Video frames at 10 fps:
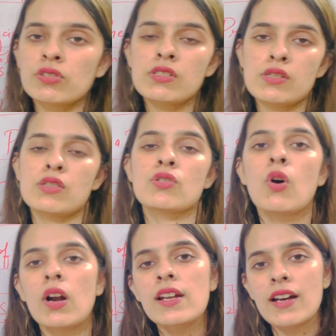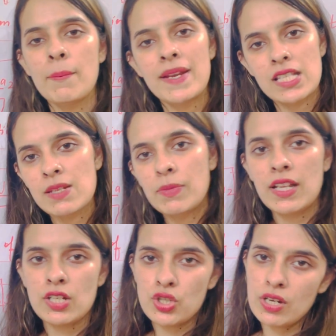this is called a
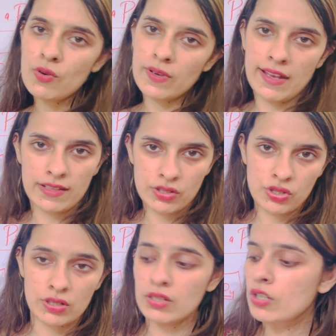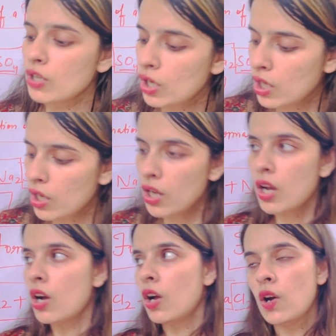precipitation reaction.
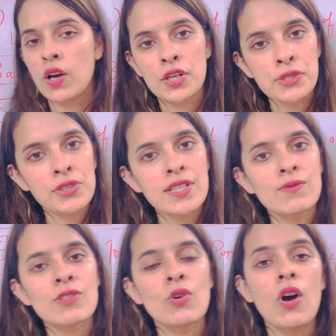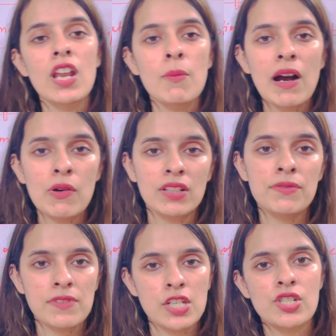So this was all about the
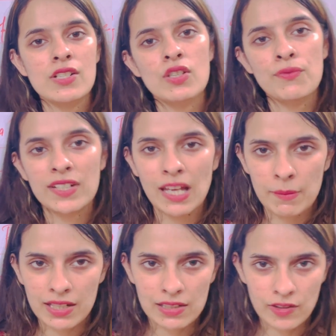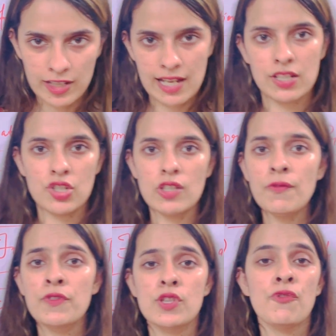features of a chemical reaction.
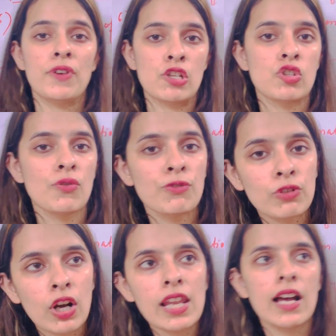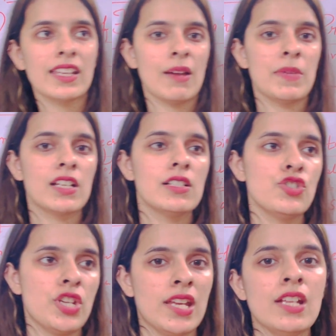So first of all, a chemical
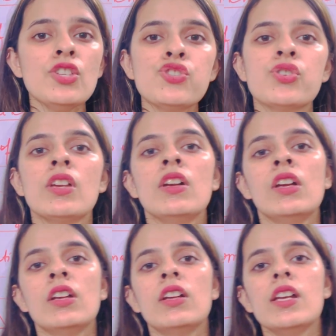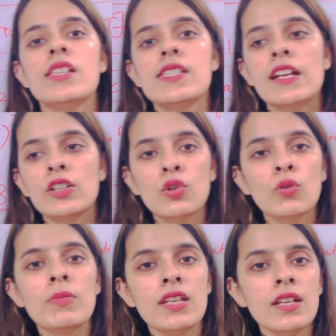change is said to
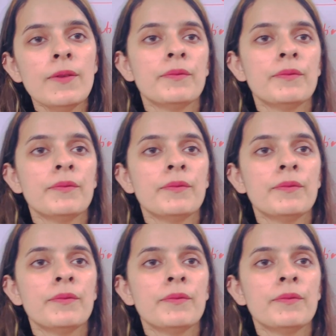be